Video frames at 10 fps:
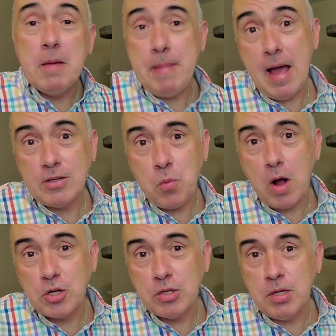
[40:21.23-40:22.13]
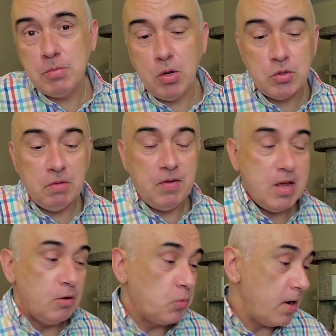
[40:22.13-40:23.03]
So I'm gonna get back to watching some
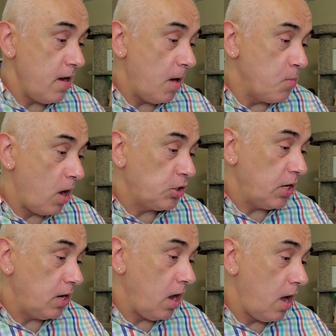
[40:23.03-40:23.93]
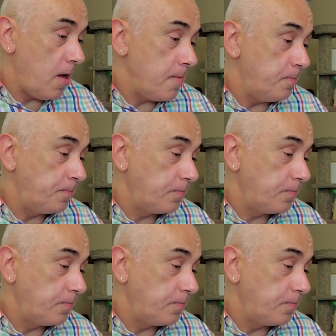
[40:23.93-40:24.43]
YouTube videos. Right now I'm watching